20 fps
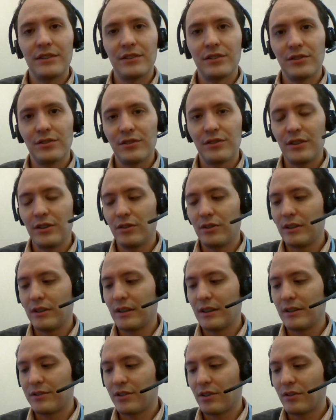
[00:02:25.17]
eight or nine
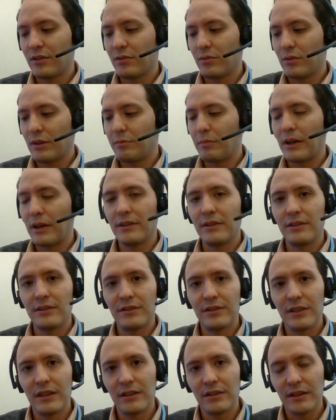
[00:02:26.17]
sensors that you can get
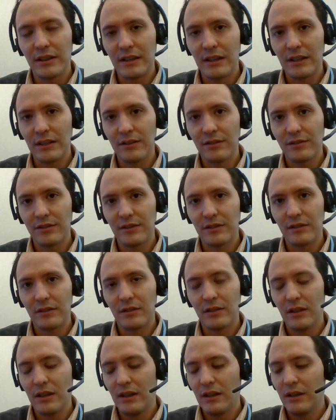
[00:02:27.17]
started with, buttons and
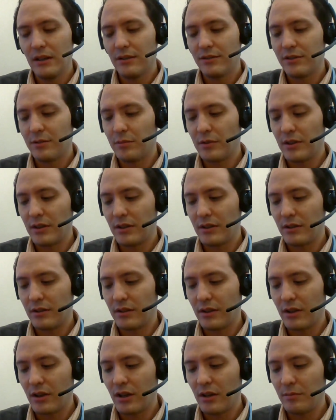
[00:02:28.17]
LEDs and
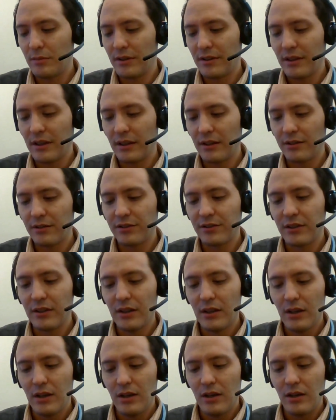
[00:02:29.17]
some of the the
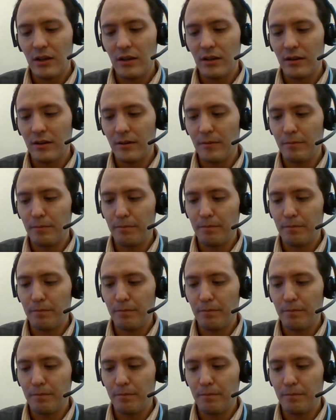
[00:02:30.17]
common things.